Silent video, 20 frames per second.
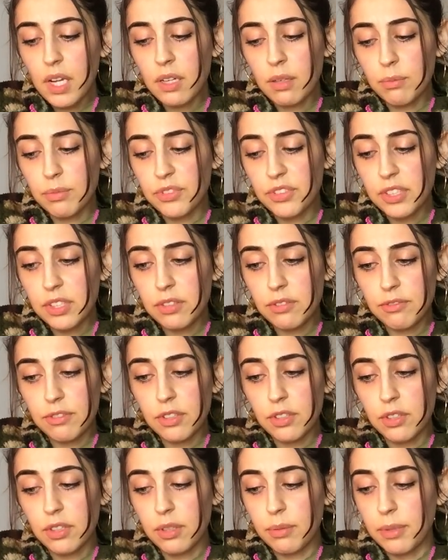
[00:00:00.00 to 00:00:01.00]
I'm seeing you
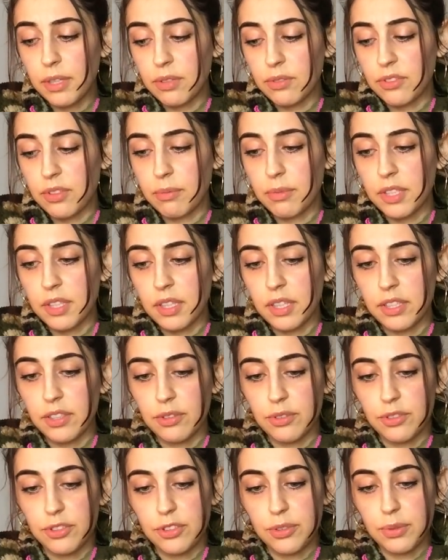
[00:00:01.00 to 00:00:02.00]
feel good about something that
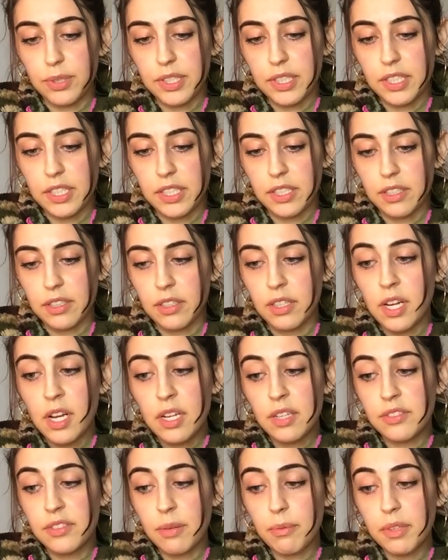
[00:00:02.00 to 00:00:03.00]
you're doing here,
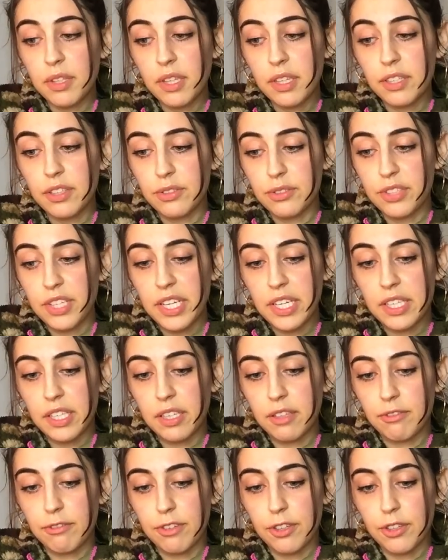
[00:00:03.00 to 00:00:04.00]
something that you're
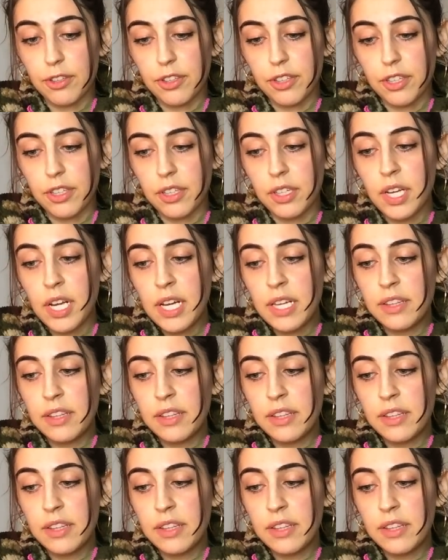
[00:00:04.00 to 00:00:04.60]
taking further.